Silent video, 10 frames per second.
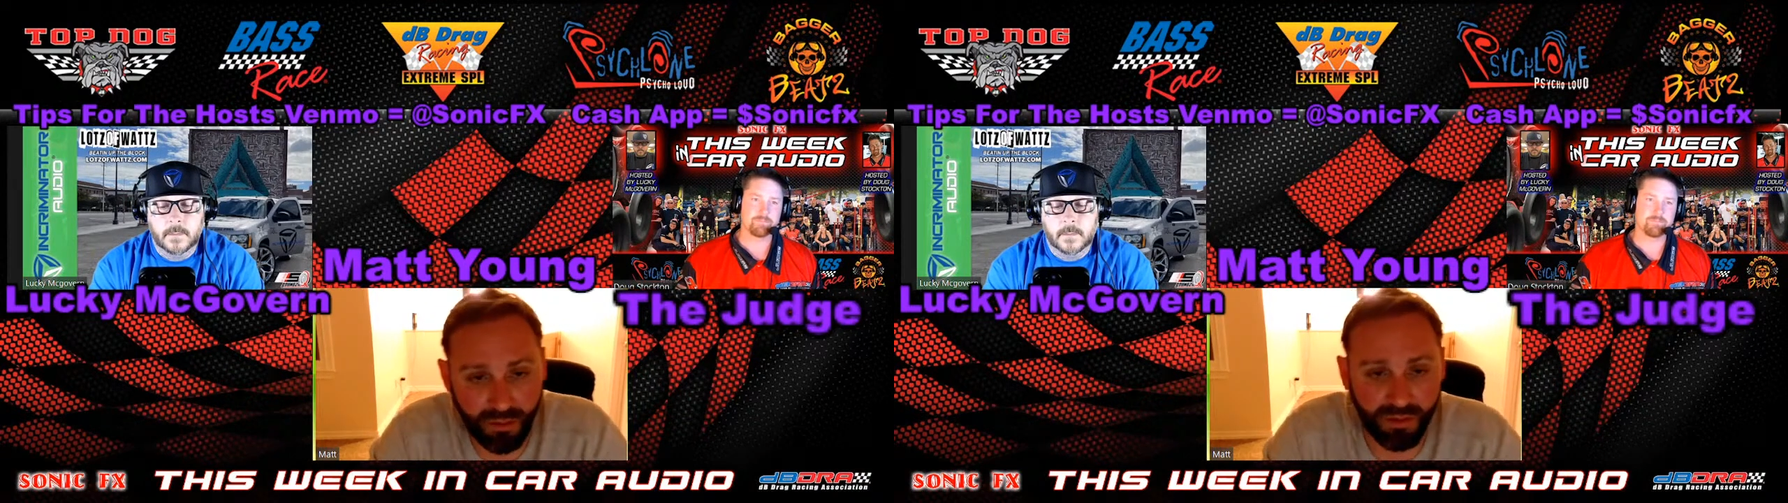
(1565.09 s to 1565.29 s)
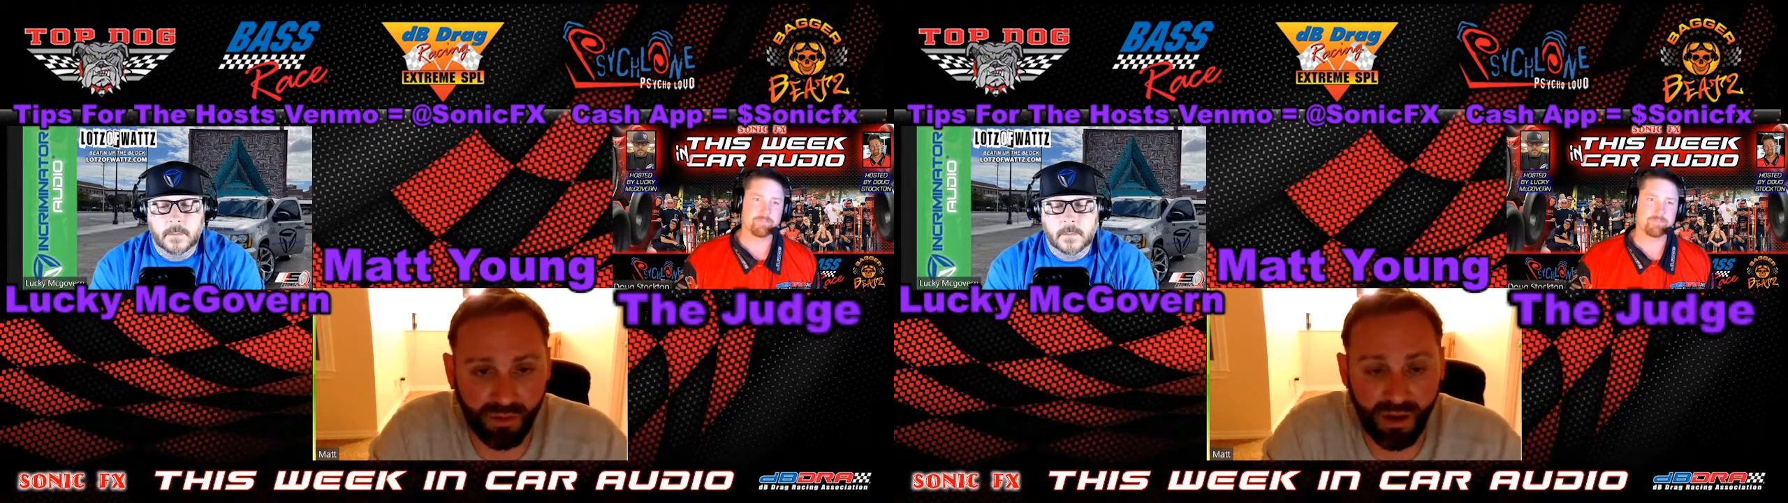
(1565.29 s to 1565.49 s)

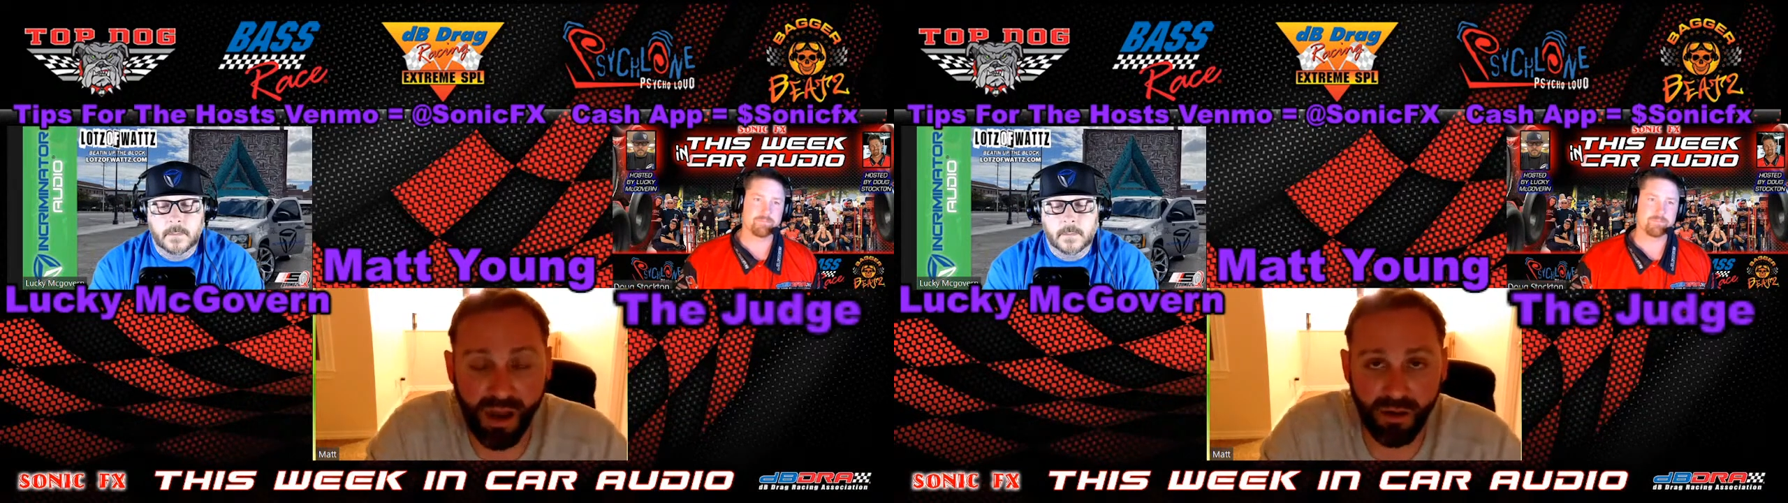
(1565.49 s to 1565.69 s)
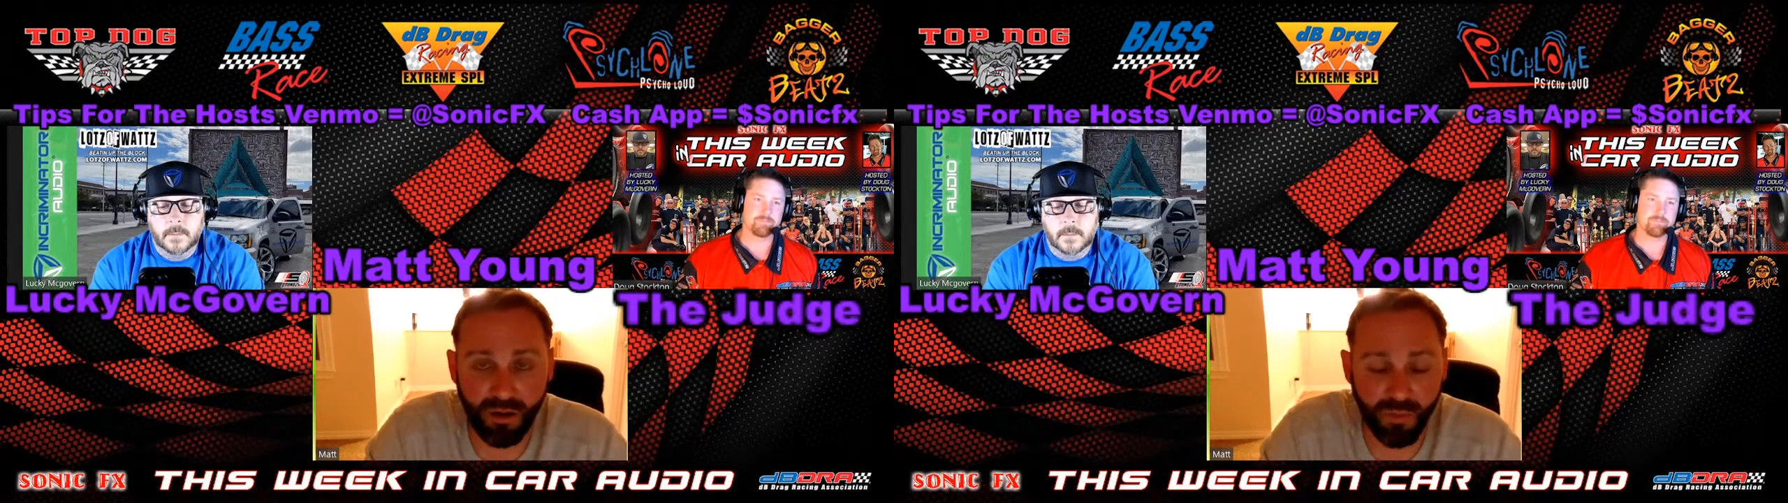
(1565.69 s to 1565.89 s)
is a
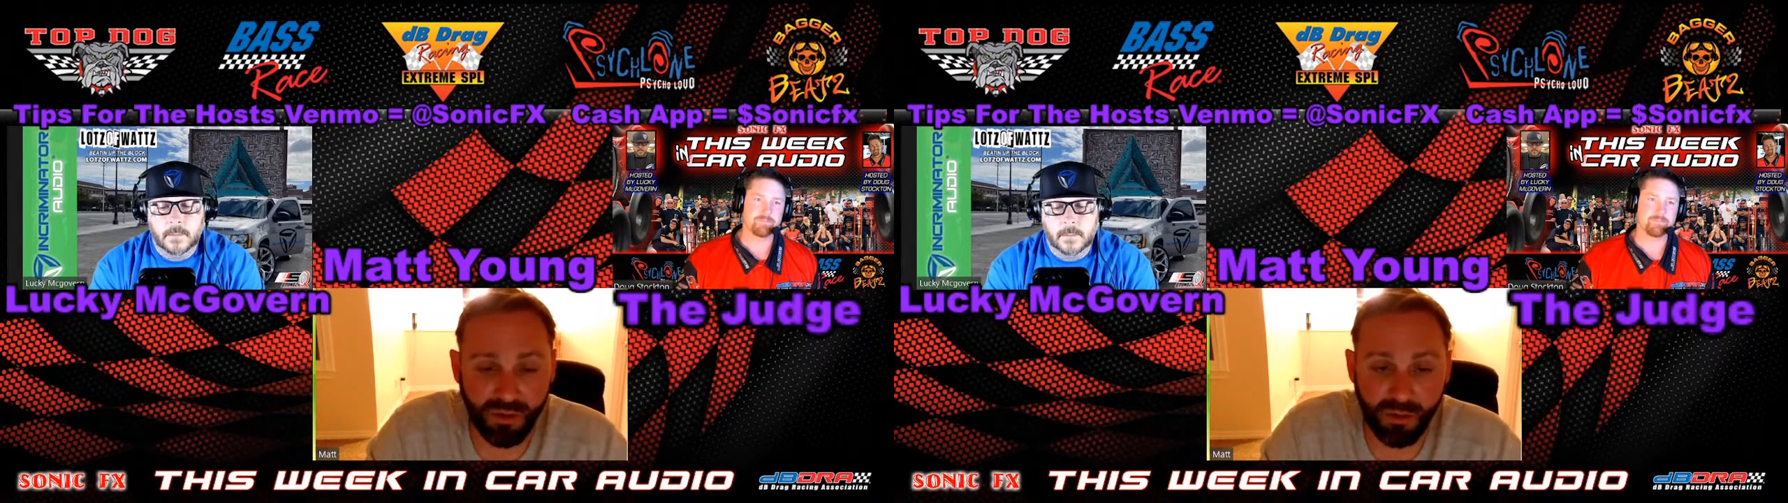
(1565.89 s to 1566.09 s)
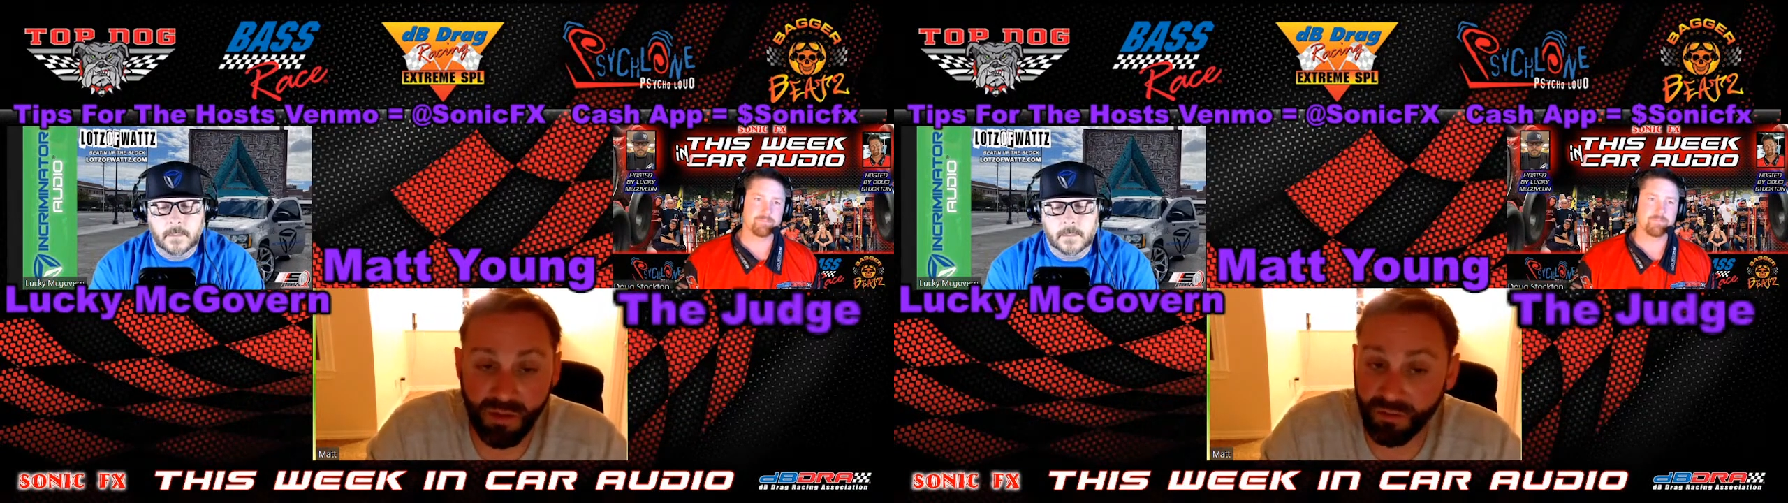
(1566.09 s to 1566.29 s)
high
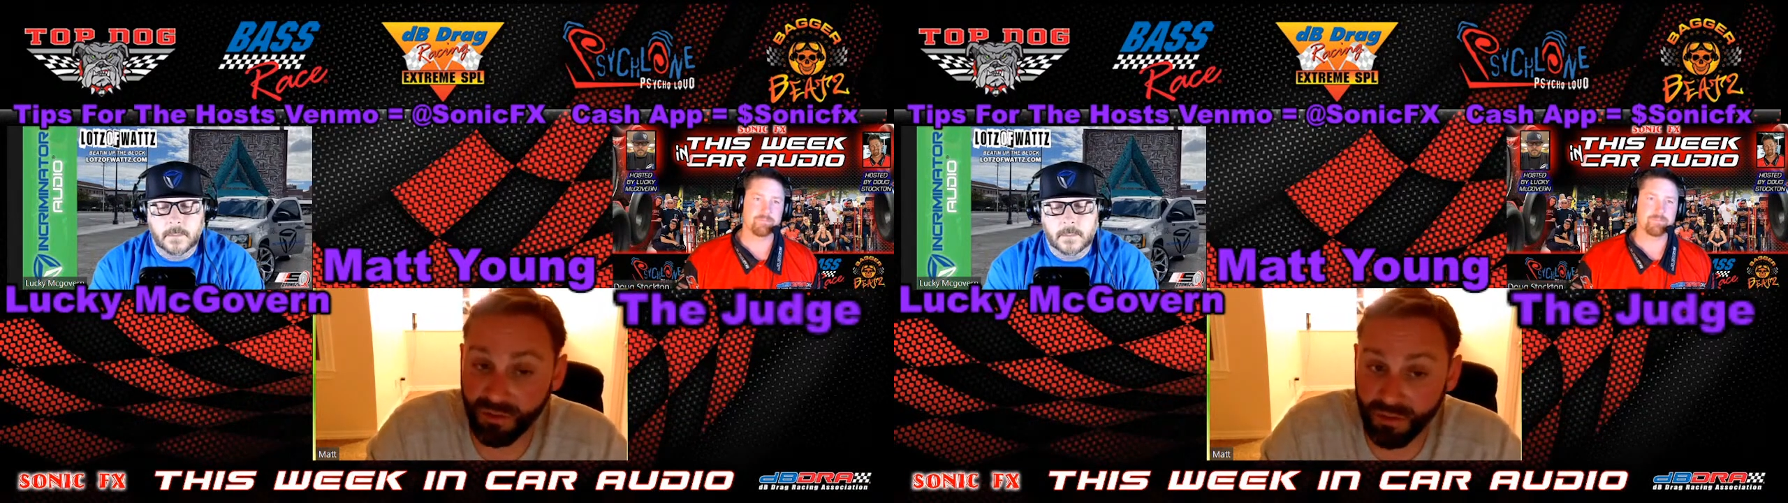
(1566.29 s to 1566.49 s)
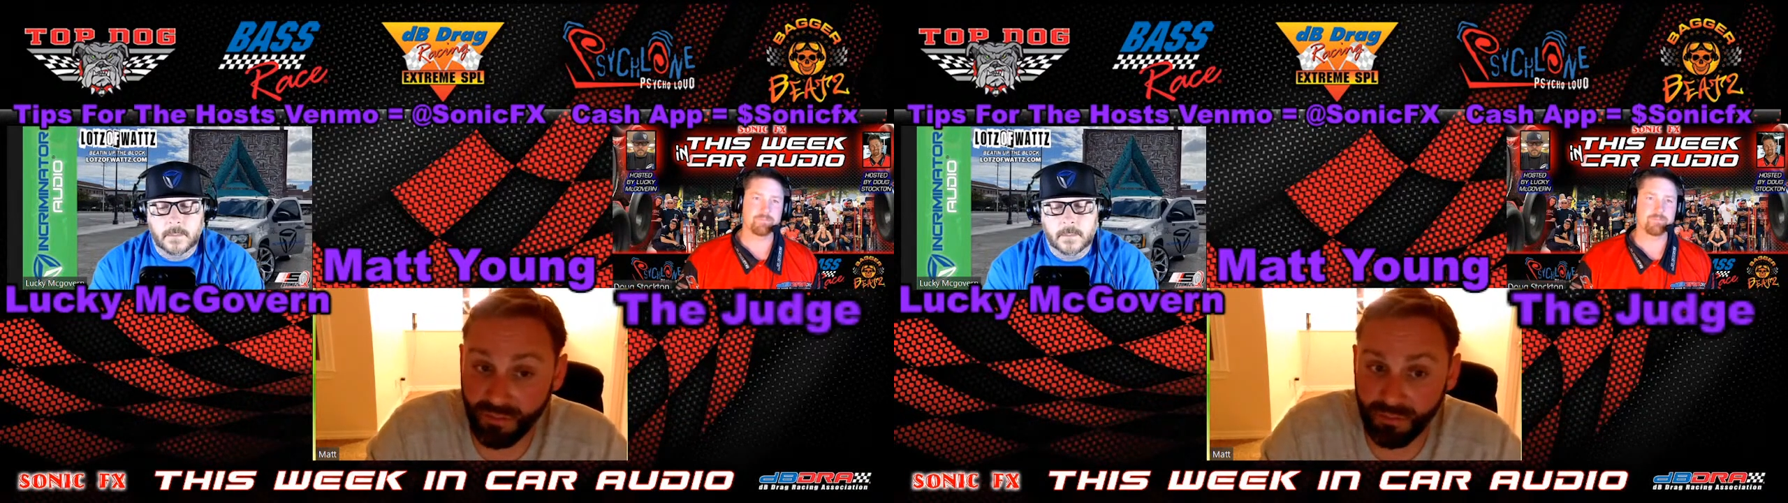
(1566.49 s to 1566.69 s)
RPM
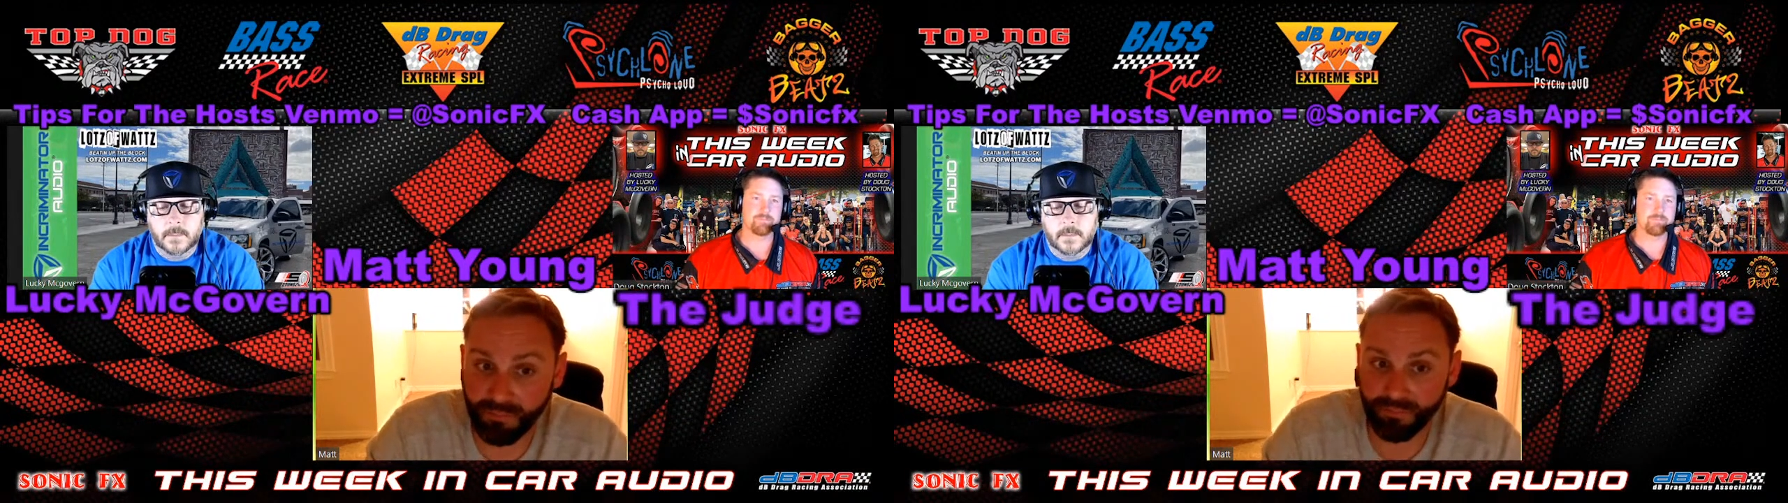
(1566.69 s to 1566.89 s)
engine,